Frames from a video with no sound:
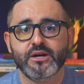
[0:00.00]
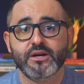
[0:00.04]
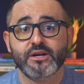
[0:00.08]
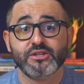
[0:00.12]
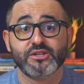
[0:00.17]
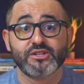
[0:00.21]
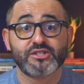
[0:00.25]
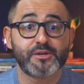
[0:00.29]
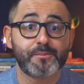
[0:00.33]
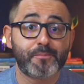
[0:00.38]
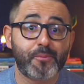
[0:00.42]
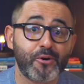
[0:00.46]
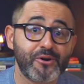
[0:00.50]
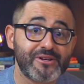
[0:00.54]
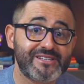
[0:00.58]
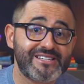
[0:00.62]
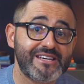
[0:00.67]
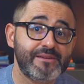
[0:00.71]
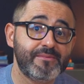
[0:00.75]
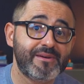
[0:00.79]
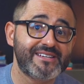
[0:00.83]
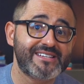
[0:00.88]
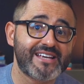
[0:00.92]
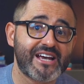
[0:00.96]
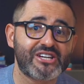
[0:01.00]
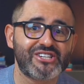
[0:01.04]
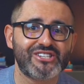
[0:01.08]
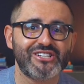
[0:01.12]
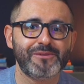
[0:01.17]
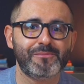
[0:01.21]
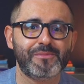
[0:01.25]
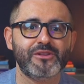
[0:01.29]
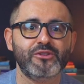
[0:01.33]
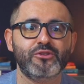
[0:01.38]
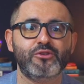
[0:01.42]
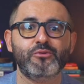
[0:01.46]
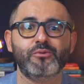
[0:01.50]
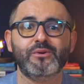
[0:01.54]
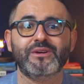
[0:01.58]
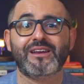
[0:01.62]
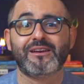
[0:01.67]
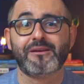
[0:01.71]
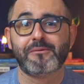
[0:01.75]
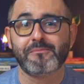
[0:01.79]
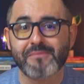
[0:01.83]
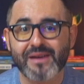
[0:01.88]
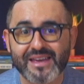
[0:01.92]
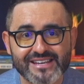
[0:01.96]
The support team has actually been doing an
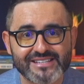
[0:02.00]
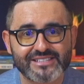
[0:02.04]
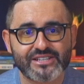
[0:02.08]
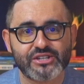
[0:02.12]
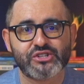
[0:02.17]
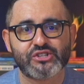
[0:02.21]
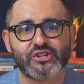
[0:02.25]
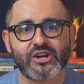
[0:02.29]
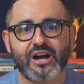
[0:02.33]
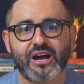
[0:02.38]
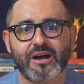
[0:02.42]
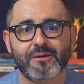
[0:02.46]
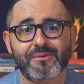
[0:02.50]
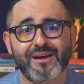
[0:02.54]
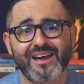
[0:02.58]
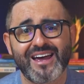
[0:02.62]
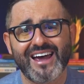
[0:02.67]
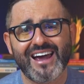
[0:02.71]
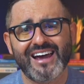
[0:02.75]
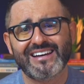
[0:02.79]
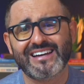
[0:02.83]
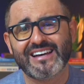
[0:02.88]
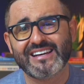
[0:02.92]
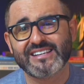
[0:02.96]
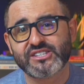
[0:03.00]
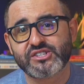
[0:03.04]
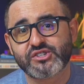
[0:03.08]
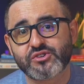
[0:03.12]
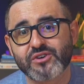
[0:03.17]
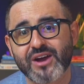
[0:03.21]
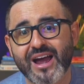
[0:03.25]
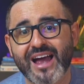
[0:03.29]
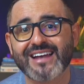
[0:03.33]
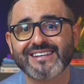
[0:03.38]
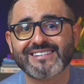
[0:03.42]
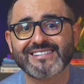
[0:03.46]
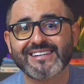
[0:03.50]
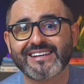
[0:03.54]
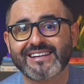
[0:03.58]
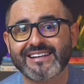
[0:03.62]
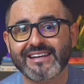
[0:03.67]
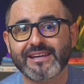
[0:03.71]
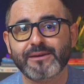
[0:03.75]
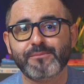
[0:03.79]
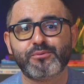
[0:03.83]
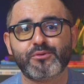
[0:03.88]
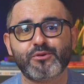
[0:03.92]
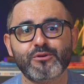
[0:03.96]
amazing job and has drastically
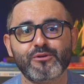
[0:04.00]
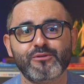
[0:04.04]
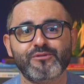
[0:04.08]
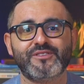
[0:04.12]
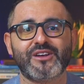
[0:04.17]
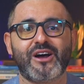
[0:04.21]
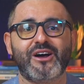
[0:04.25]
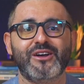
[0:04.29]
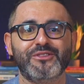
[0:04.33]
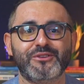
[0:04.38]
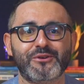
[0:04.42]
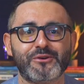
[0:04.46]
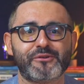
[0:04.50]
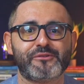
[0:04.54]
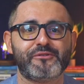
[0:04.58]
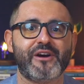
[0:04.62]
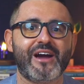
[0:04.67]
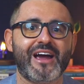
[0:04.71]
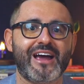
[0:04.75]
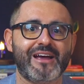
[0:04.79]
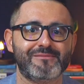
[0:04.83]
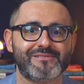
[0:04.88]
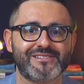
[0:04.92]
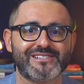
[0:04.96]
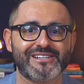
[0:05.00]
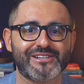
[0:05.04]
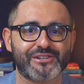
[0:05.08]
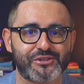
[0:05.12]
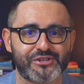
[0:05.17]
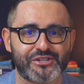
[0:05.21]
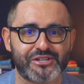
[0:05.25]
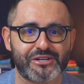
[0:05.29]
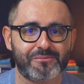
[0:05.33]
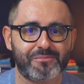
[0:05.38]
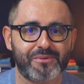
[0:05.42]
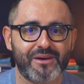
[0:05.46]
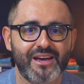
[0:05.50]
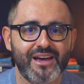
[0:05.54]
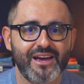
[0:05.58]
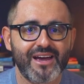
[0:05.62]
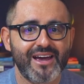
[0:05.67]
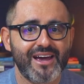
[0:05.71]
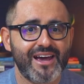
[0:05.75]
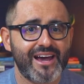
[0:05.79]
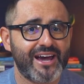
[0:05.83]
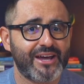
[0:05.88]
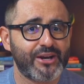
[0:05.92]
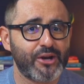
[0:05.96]
improved under Graham's leadership.
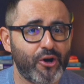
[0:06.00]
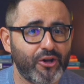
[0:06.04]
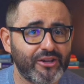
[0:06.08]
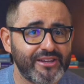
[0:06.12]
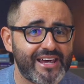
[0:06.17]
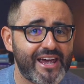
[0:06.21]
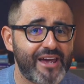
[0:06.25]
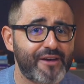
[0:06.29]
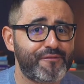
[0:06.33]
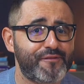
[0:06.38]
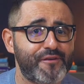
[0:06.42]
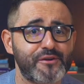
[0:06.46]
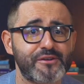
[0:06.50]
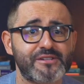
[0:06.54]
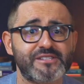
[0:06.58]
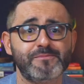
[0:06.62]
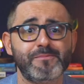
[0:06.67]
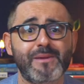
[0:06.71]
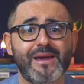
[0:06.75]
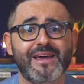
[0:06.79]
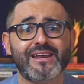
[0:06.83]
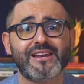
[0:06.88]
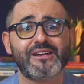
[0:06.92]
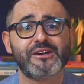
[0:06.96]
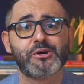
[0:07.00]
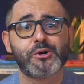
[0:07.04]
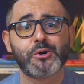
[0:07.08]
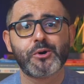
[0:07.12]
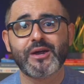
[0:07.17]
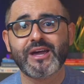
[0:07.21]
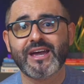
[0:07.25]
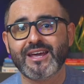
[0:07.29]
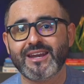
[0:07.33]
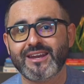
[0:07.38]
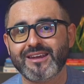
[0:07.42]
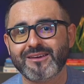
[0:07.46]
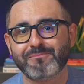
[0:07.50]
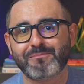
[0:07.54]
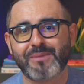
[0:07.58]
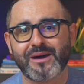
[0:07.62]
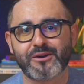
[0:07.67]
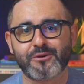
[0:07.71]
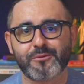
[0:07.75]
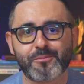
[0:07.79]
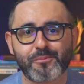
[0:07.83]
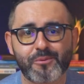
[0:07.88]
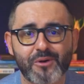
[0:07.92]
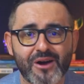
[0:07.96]
And all the efforts made in creating
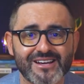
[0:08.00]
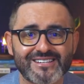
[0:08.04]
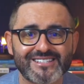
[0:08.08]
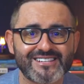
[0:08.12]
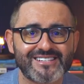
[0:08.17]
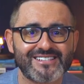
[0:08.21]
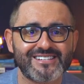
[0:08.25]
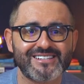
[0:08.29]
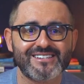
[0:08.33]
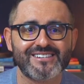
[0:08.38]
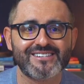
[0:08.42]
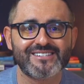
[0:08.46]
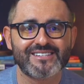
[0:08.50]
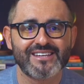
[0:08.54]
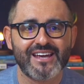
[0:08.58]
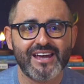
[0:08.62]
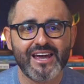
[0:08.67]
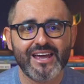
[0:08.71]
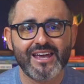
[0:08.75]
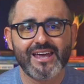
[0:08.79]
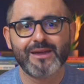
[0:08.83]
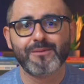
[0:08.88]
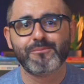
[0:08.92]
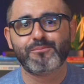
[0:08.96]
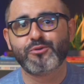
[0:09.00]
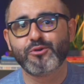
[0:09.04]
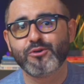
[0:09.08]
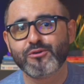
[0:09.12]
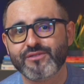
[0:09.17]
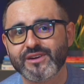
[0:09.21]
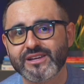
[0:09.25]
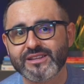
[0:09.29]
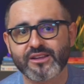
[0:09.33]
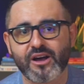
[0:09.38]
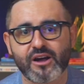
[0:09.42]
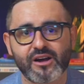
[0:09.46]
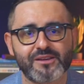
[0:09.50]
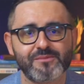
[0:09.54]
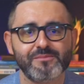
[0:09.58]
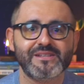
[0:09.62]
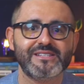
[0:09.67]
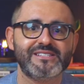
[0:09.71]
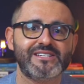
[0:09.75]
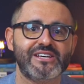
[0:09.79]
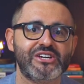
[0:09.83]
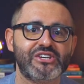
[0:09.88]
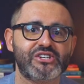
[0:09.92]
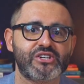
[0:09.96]
better processes, improving
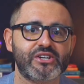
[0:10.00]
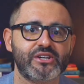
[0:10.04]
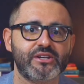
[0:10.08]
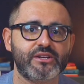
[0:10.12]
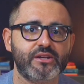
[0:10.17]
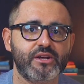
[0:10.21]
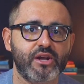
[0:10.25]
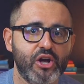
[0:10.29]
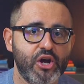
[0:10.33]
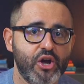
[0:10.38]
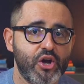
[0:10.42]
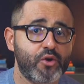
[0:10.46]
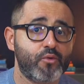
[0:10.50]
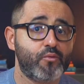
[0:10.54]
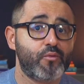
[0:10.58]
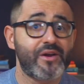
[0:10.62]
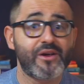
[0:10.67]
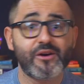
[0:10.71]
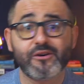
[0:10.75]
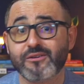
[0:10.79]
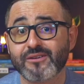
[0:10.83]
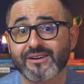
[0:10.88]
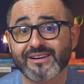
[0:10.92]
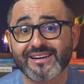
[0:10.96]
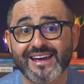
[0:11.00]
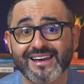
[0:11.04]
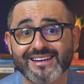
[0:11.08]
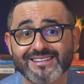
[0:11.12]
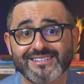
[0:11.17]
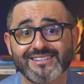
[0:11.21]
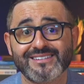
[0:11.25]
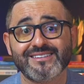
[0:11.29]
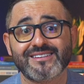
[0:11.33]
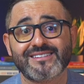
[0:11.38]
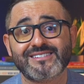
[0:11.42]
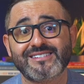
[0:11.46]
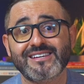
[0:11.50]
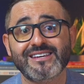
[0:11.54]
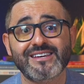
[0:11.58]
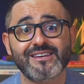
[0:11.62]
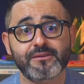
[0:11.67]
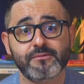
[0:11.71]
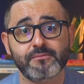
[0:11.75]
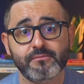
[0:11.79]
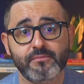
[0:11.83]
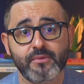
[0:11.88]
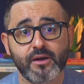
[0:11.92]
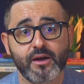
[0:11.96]
documentation, reorganizing the
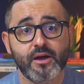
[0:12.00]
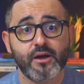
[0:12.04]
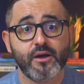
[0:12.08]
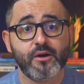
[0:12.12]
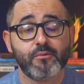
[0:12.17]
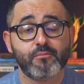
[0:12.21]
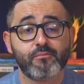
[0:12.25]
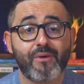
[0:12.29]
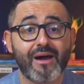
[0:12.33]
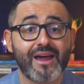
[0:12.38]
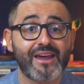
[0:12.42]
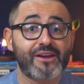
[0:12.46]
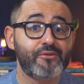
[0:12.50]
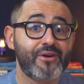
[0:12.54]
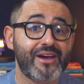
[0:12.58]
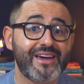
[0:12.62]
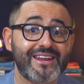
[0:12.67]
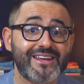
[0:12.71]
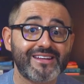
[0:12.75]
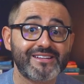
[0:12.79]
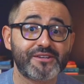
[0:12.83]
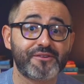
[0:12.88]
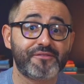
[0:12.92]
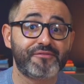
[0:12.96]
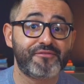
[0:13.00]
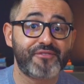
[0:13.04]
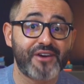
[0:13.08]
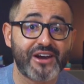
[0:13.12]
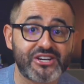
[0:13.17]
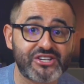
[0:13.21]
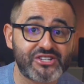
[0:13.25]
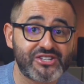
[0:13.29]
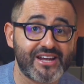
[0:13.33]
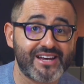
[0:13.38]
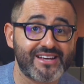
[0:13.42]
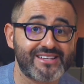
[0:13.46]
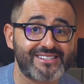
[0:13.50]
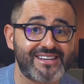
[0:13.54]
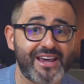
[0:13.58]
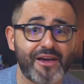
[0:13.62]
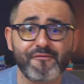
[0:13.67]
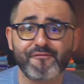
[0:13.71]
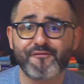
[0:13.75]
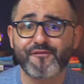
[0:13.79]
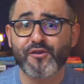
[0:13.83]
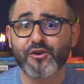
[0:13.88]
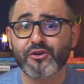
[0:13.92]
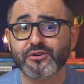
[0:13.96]
team, migrating to Freshdesk, and
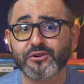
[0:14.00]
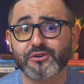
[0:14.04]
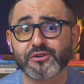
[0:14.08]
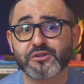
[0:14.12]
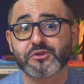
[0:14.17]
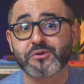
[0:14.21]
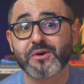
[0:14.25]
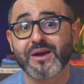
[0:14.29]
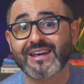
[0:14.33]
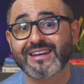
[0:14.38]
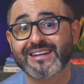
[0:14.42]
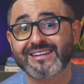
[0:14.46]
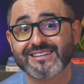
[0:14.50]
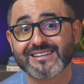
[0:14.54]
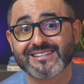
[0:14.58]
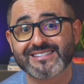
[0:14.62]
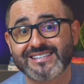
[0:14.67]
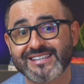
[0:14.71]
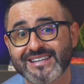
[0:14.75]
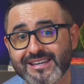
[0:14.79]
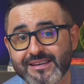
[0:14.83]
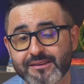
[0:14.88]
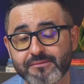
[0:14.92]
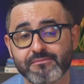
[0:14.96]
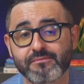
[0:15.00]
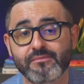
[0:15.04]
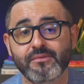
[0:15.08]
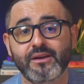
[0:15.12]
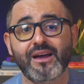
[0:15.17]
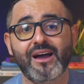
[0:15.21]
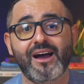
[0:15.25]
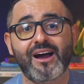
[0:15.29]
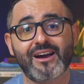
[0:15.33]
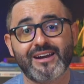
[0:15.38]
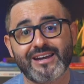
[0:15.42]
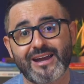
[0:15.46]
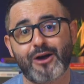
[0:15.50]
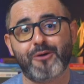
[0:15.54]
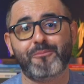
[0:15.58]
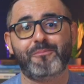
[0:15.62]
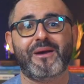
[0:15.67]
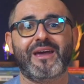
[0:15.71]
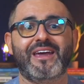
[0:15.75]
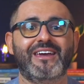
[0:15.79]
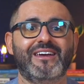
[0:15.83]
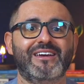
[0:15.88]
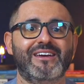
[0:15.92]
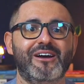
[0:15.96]
further training the team are now
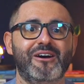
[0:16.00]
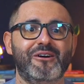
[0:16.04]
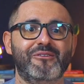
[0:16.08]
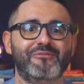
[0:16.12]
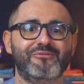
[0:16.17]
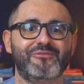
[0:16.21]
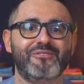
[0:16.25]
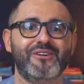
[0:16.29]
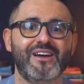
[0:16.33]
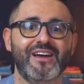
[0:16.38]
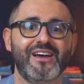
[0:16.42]
paying off.